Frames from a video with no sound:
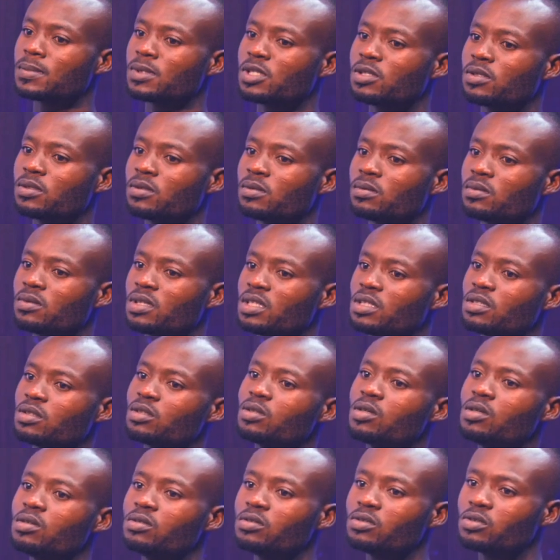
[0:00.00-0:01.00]
No, when
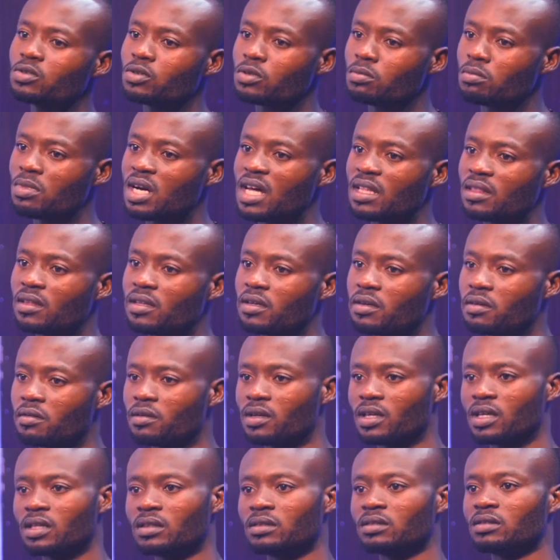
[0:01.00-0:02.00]
it comes to
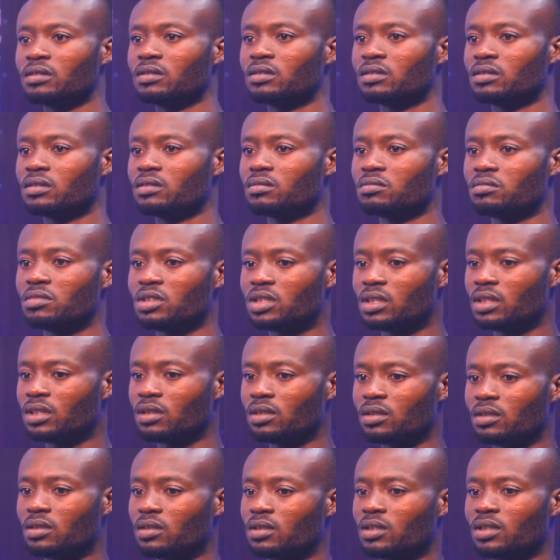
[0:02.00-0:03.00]
materials,
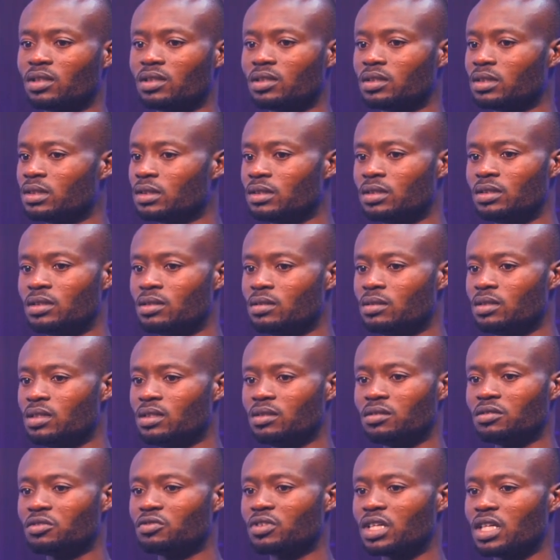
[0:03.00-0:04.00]
he
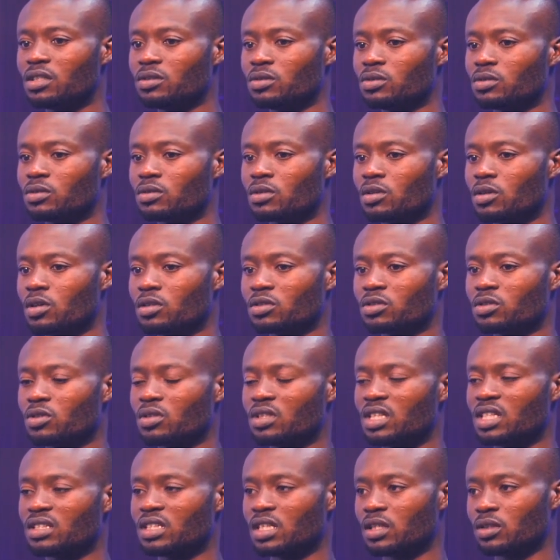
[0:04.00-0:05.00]
didn't try to cut
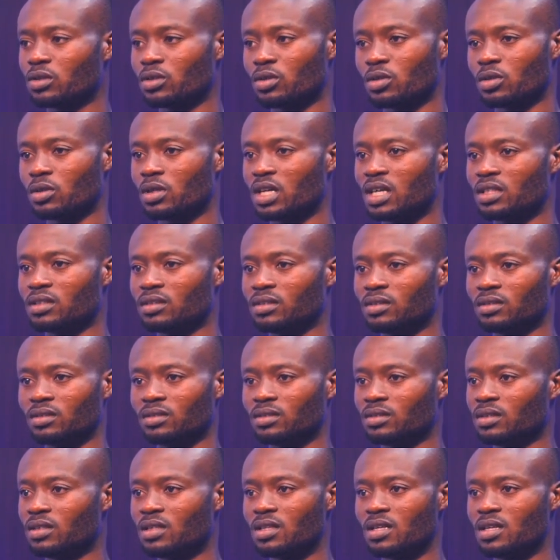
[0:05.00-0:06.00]
corners at all. As
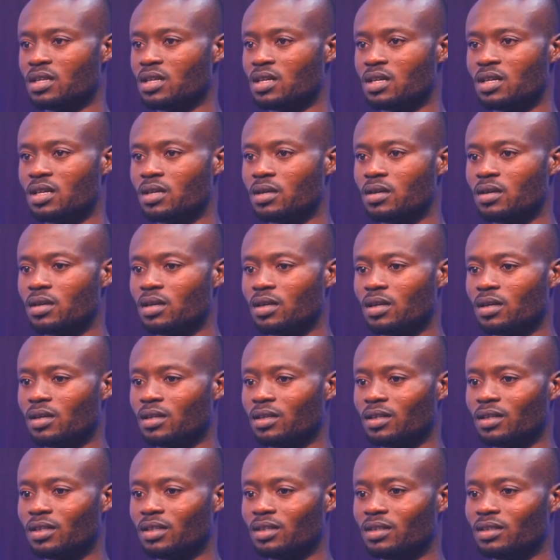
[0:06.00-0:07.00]
in,
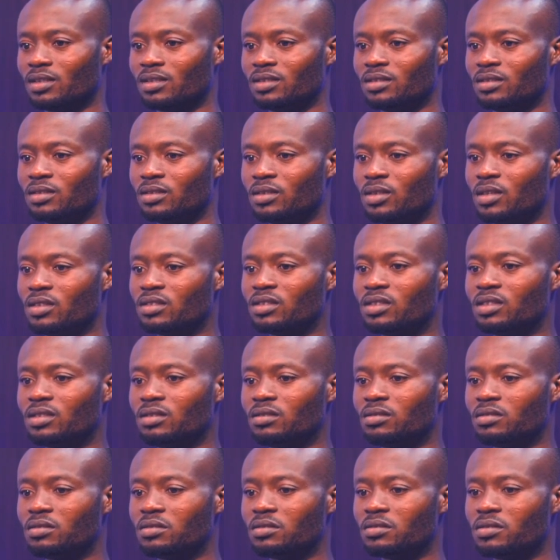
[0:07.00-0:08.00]
he
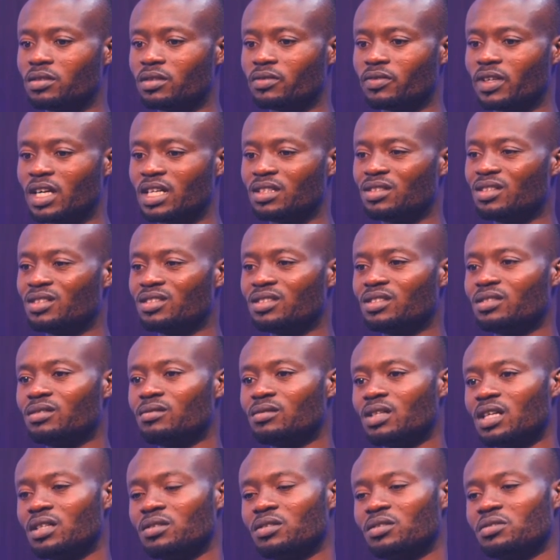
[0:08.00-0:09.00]
doesn't. If I
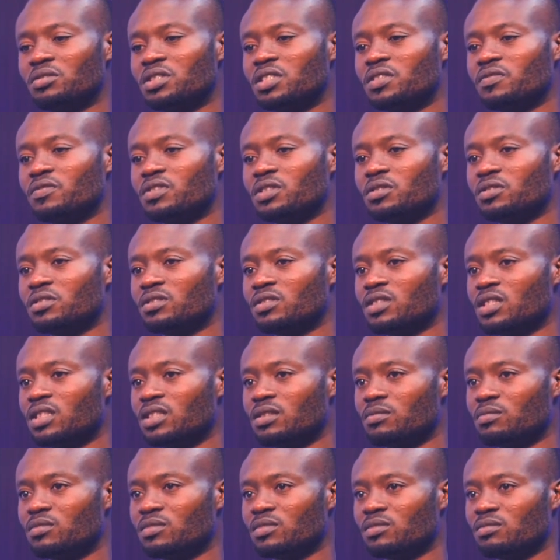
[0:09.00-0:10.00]
doesn't, I don't know if he knows
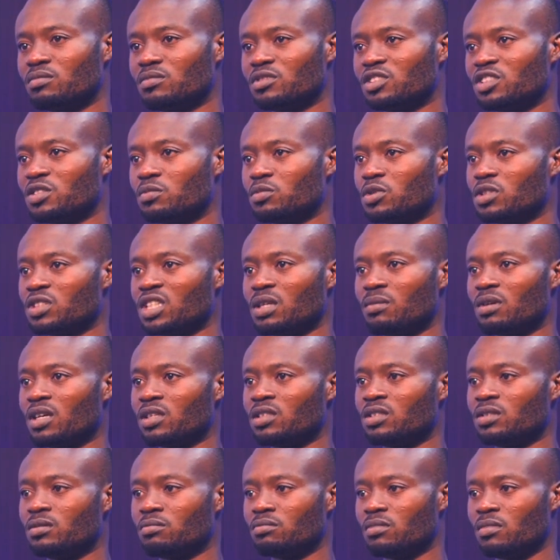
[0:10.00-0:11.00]
anything much
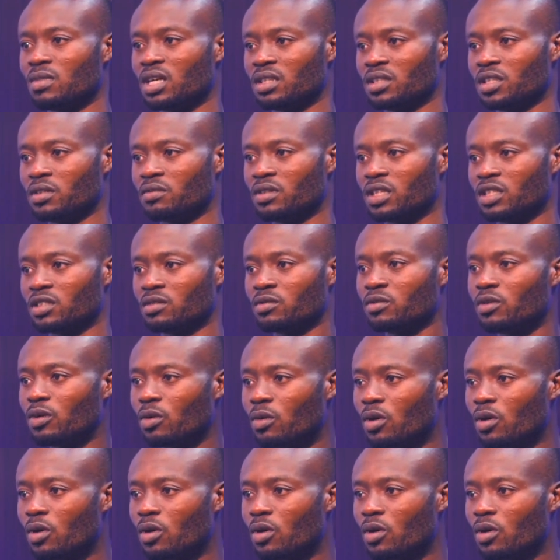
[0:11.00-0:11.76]
about materials.